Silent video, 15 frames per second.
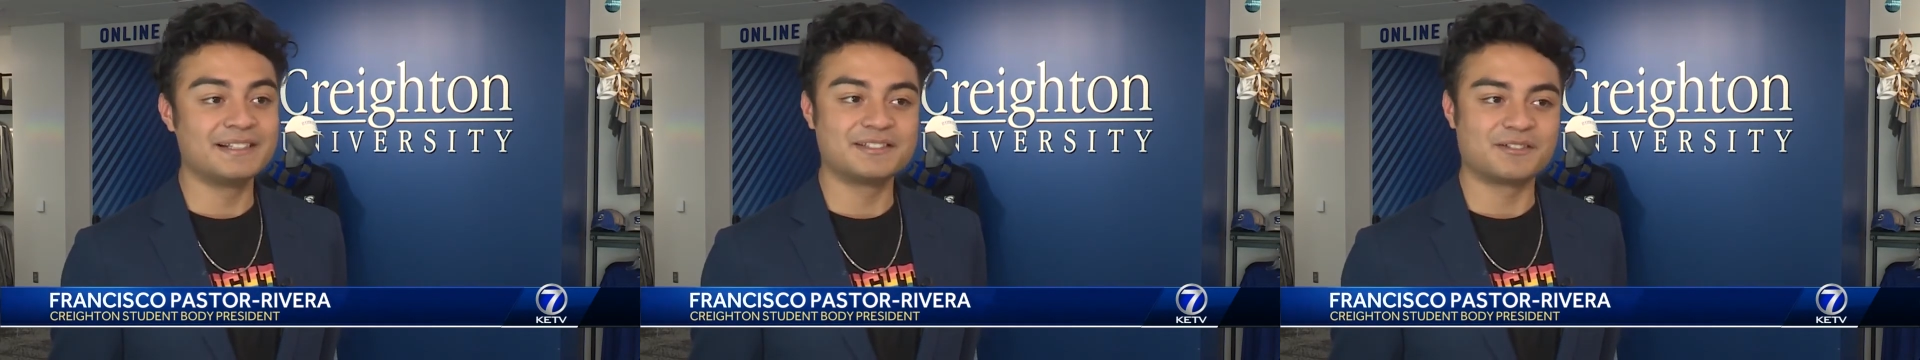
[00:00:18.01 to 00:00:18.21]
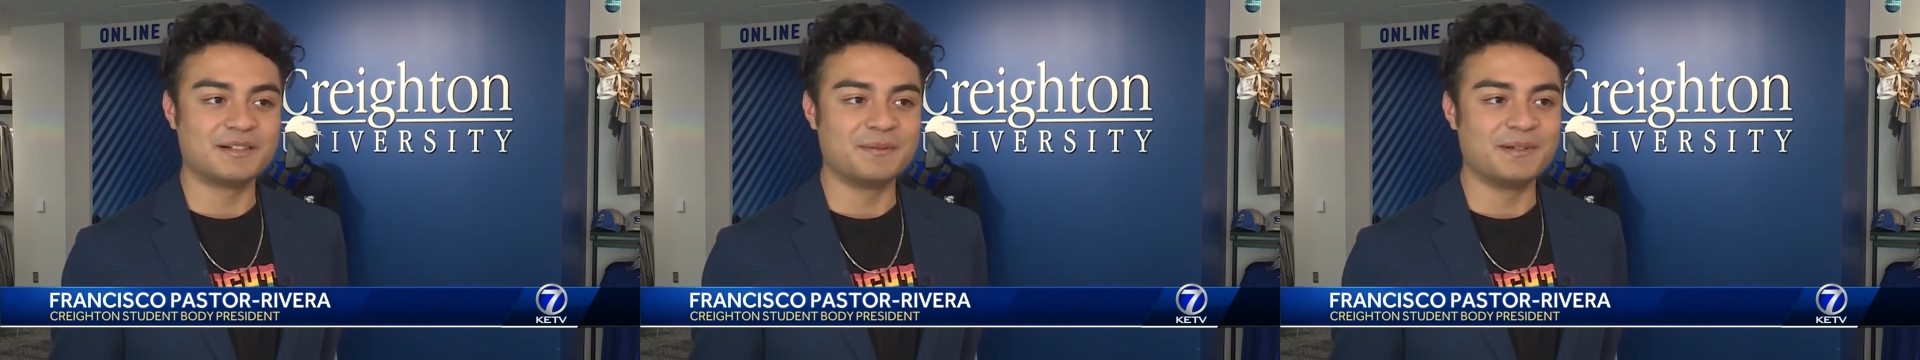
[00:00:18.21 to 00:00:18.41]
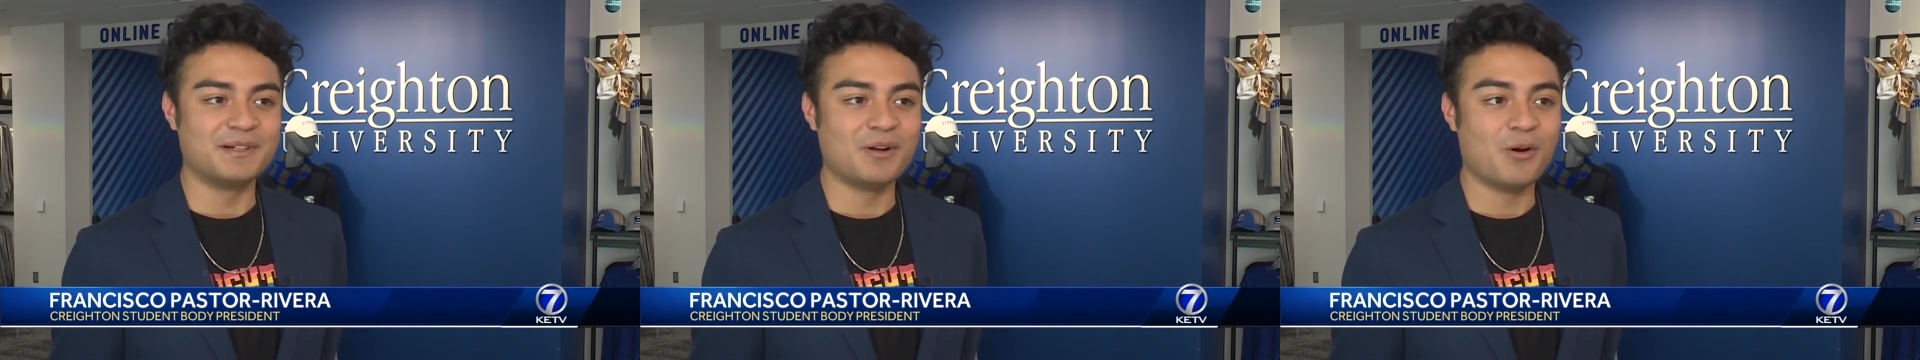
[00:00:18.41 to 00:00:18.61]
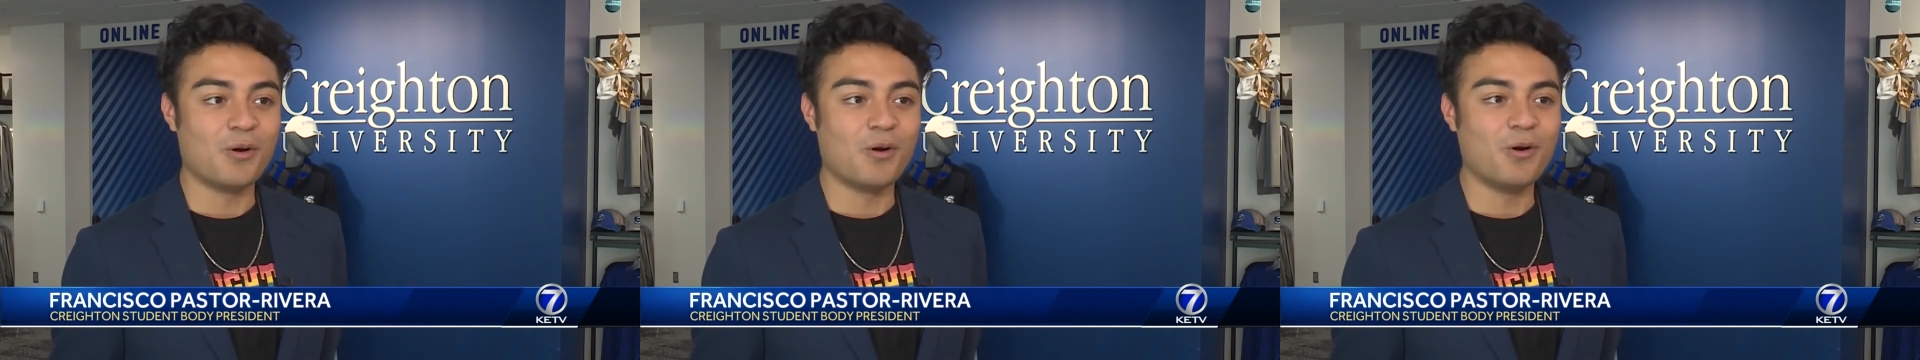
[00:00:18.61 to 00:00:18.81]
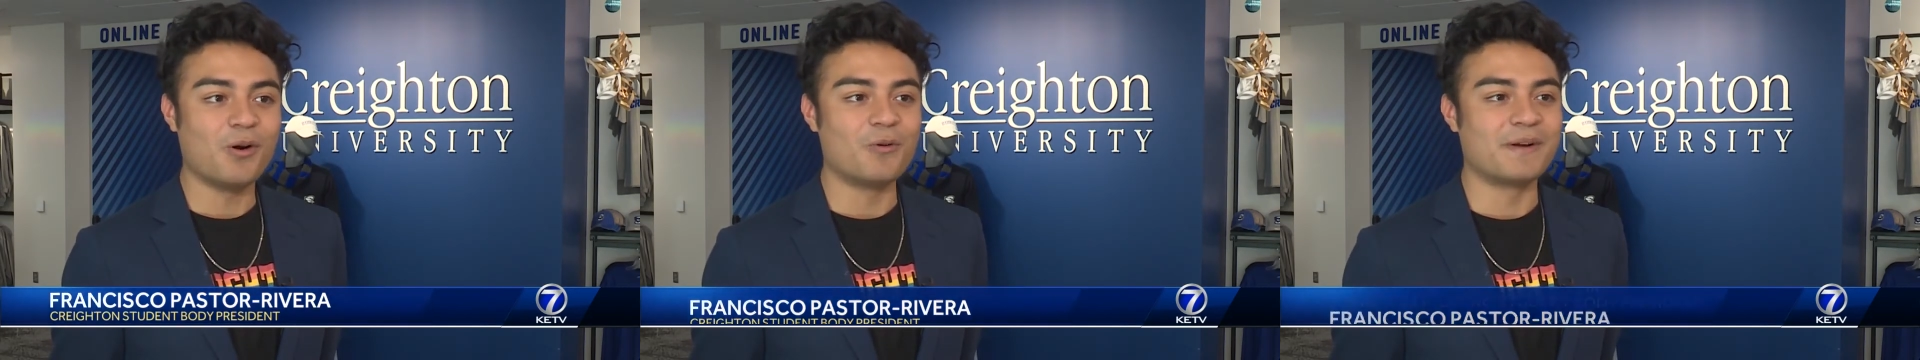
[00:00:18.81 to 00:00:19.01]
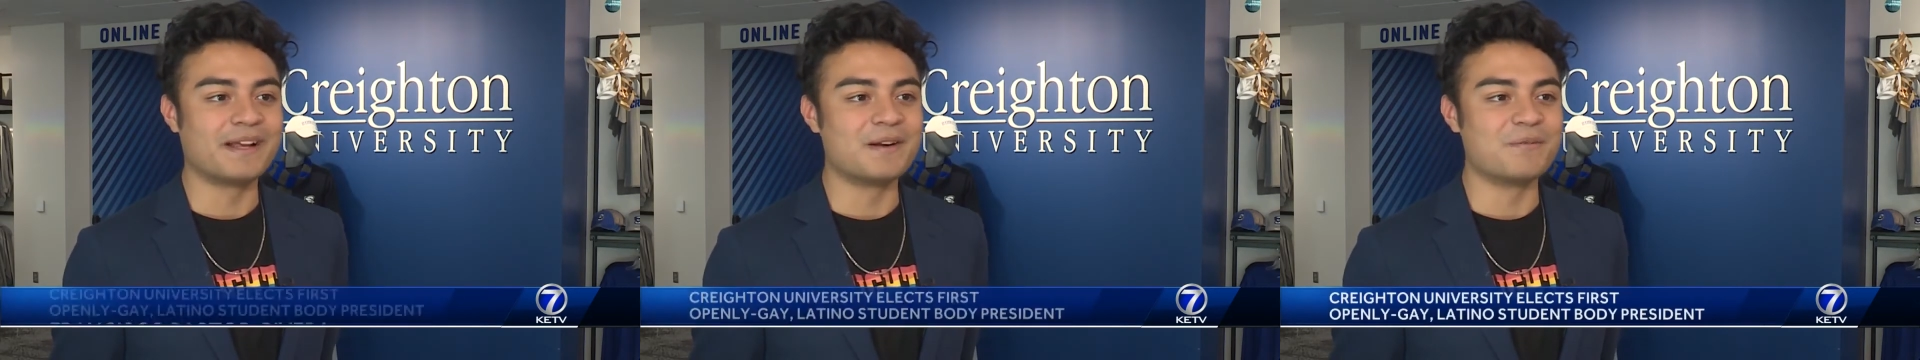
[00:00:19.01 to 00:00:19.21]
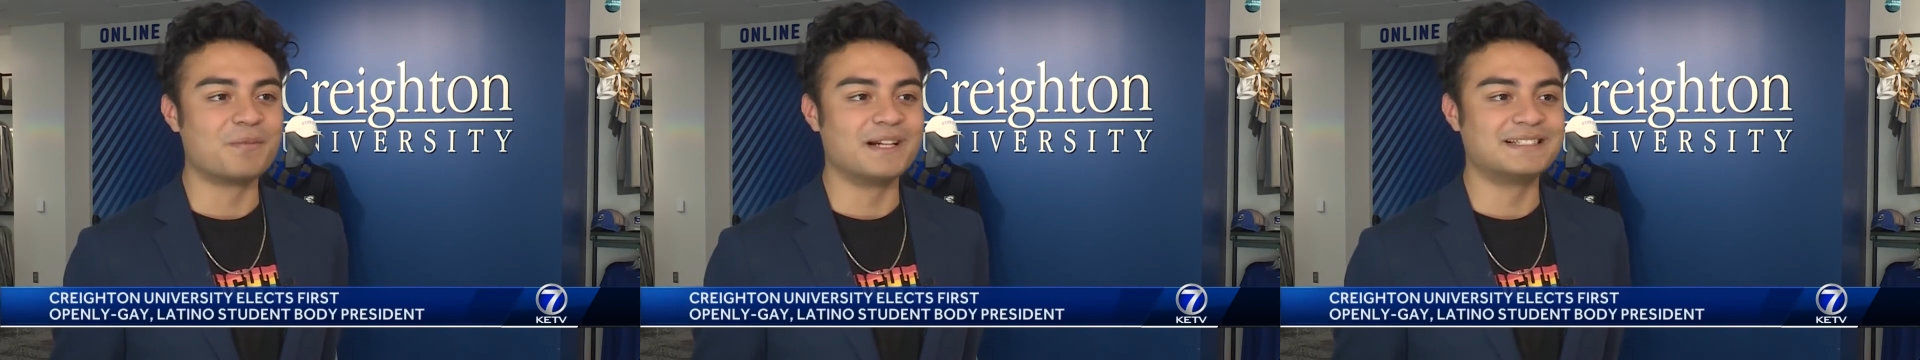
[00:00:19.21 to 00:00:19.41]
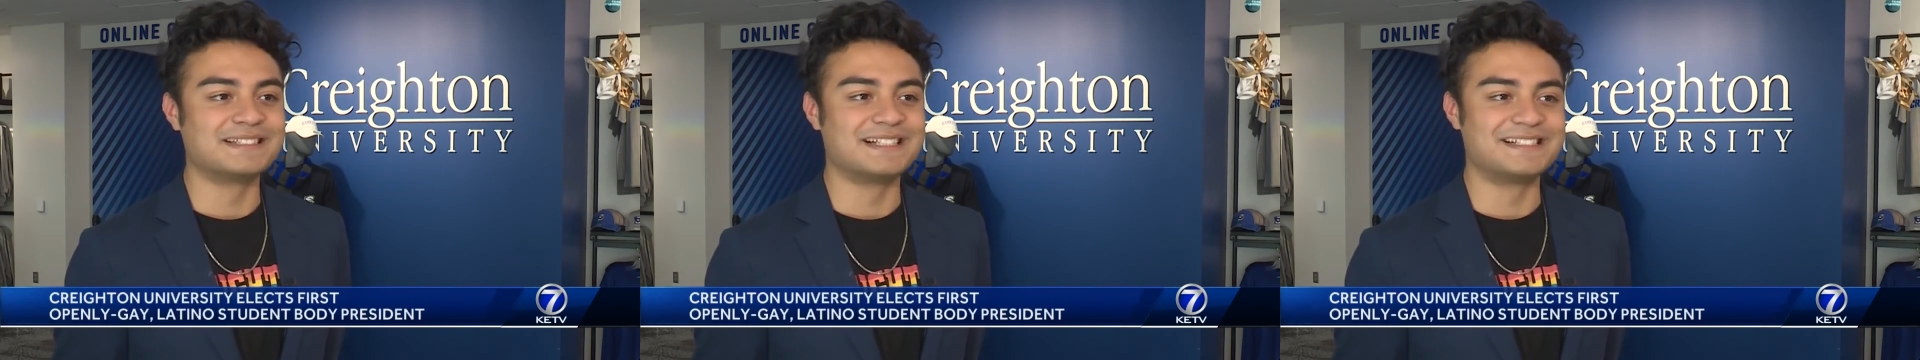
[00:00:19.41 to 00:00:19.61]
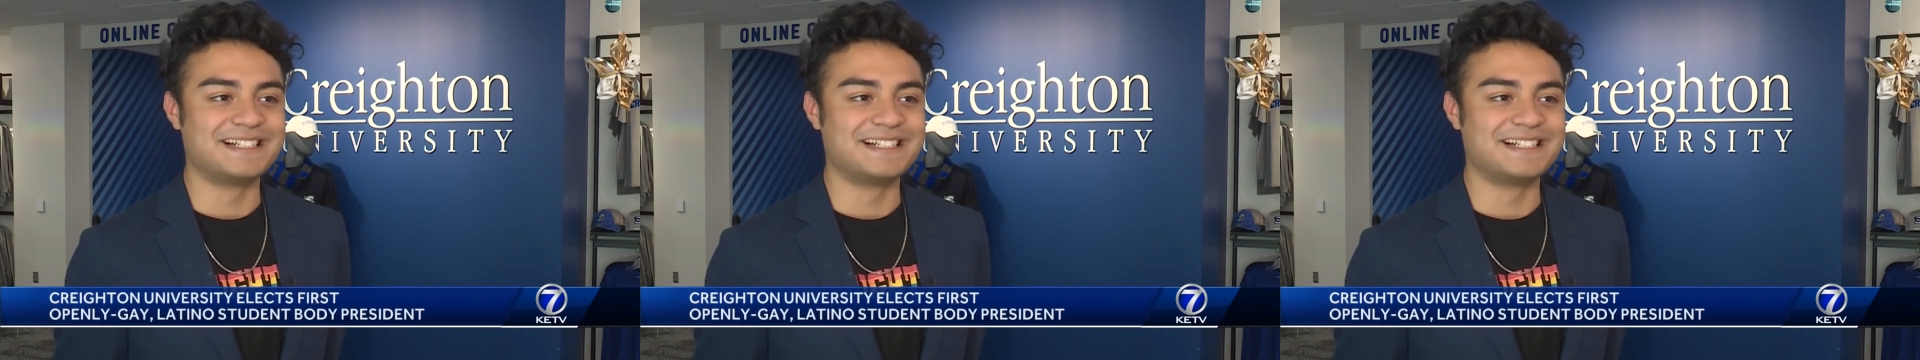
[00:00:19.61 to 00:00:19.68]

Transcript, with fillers: and screaming or we can embrace that